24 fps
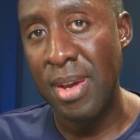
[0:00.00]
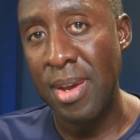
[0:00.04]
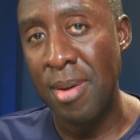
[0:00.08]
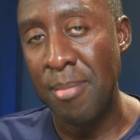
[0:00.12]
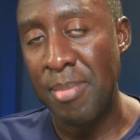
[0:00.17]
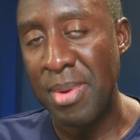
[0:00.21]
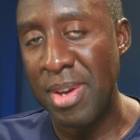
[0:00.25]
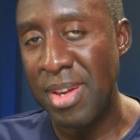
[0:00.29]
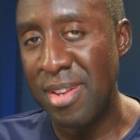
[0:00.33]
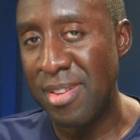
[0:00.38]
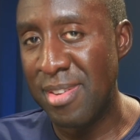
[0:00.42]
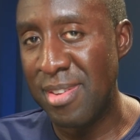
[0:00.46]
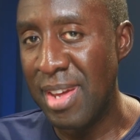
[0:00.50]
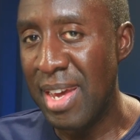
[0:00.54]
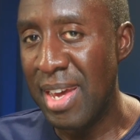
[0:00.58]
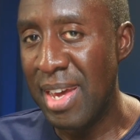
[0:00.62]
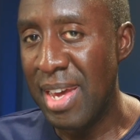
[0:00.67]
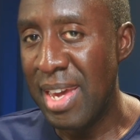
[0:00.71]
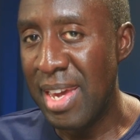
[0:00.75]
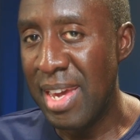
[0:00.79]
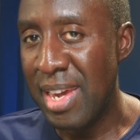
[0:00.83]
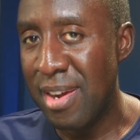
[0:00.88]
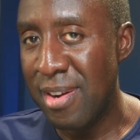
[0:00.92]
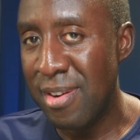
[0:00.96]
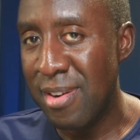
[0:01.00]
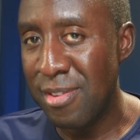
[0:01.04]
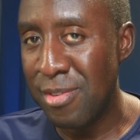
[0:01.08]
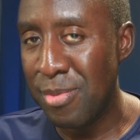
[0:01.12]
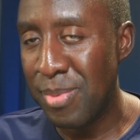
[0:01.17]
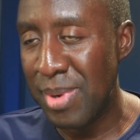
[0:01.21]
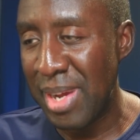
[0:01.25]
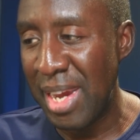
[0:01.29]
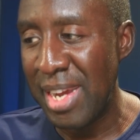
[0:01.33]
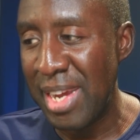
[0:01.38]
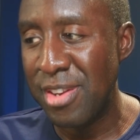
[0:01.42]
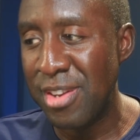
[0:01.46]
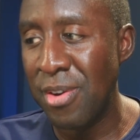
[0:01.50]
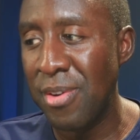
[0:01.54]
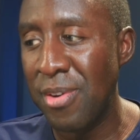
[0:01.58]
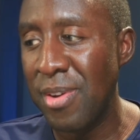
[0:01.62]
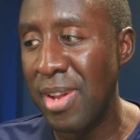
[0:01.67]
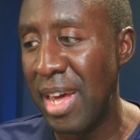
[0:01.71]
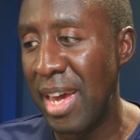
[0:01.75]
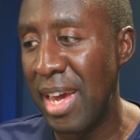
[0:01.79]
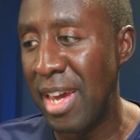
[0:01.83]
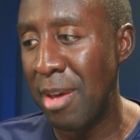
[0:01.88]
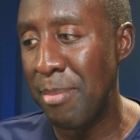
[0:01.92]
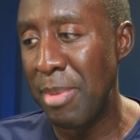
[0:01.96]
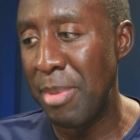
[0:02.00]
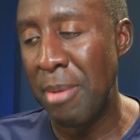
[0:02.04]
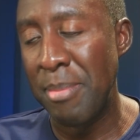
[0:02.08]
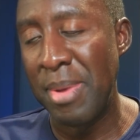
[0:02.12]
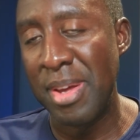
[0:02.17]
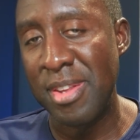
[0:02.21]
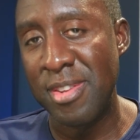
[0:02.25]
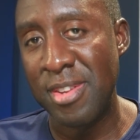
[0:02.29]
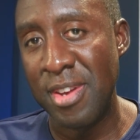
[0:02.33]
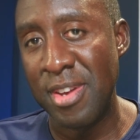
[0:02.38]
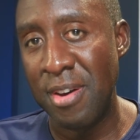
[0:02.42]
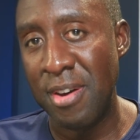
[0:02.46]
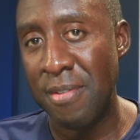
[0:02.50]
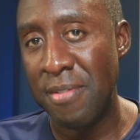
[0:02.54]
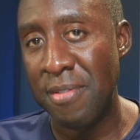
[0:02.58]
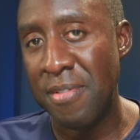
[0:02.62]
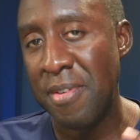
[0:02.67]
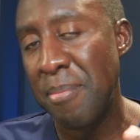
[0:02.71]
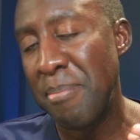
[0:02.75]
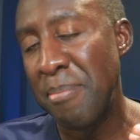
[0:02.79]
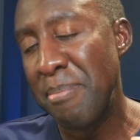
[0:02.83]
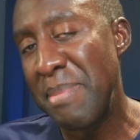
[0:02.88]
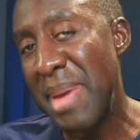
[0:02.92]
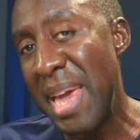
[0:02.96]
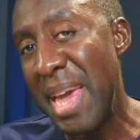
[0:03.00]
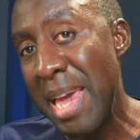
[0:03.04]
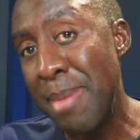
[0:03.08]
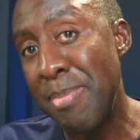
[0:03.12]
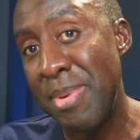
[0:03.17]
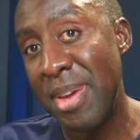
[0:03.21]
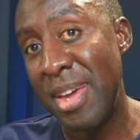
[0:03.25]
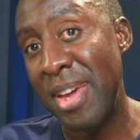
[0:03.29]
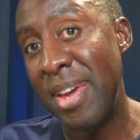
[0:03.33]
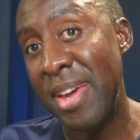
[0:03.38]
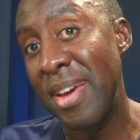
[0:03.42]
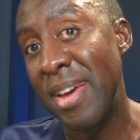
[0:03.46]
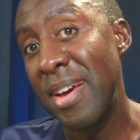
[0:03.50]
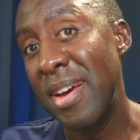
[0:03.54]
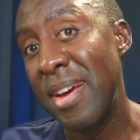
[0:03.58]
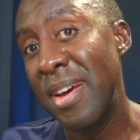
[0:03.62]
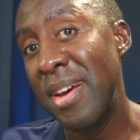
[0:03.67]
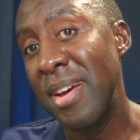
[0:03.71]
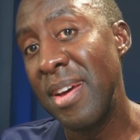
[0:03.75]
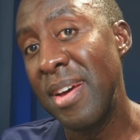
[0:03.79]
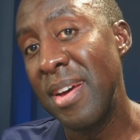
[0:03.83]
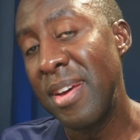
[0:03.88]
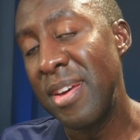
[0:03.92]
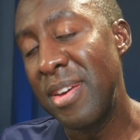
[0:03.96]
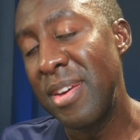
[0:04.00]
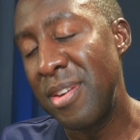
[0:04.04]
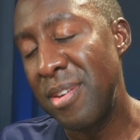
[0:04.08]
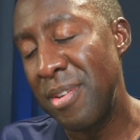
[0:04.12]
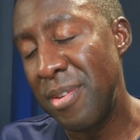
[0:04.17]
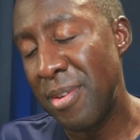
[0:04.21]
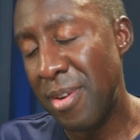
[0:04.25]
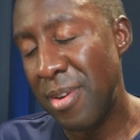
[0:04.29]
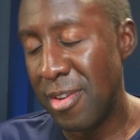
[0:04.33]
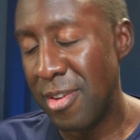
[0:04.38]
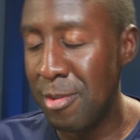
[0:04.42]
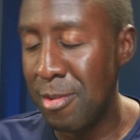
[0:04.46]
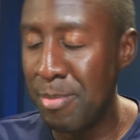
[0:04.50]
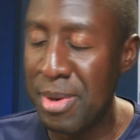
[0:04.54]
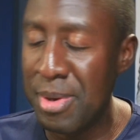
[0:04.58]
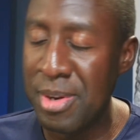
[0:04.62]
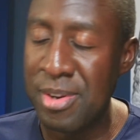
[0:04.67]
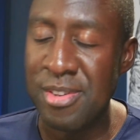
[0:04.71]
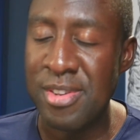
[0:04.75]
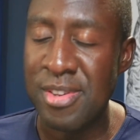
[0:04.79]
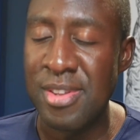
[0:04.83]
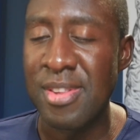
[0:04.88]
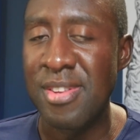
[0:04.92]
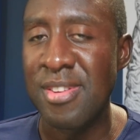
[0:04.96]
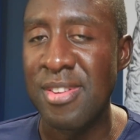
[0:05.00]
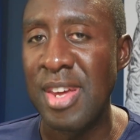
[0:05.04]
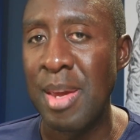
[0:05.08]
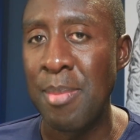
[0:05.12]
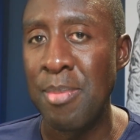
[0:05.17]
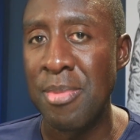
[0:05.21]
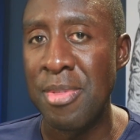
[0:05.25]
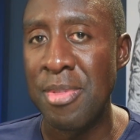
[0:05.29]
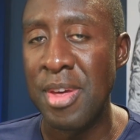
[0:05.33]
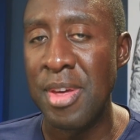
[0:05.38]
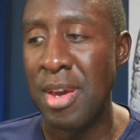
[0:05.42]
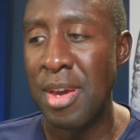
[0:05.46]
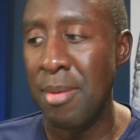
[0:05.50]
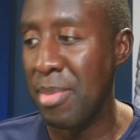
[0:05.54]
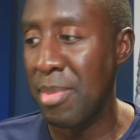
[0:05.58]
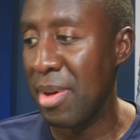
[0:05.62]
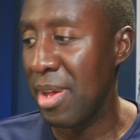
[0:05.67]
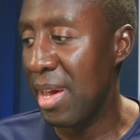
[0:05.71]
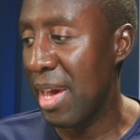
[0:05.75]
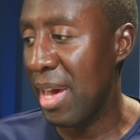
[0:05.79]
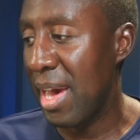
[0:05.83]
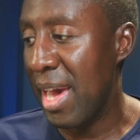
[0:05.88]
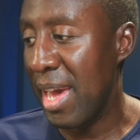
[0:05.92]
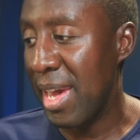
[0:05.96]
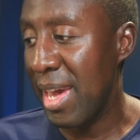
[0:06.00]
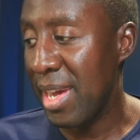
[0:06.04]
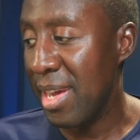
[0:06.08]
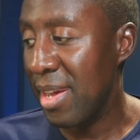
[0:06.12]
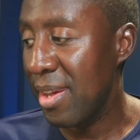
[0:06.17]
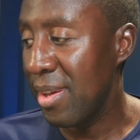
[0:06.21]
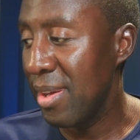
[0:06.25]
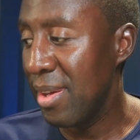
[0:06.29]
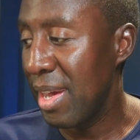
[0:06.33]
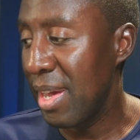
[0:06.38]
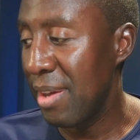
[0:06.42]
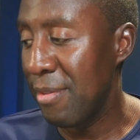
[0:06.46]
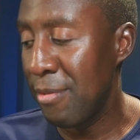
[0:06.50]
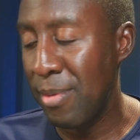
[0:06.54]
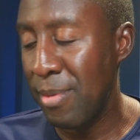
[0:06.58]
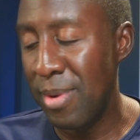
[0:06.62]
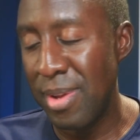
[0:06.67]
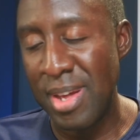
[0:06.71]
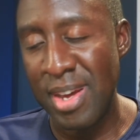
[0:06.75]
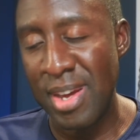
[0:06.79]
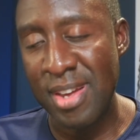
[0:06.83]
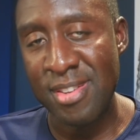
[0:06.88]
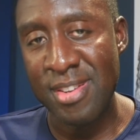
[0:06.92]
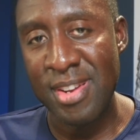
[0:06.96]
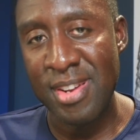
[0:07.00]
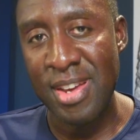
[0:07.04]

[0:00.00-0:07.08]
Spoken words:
Because here's what I don't like about myself. Maybe you're experiencing the same thing, but I have realized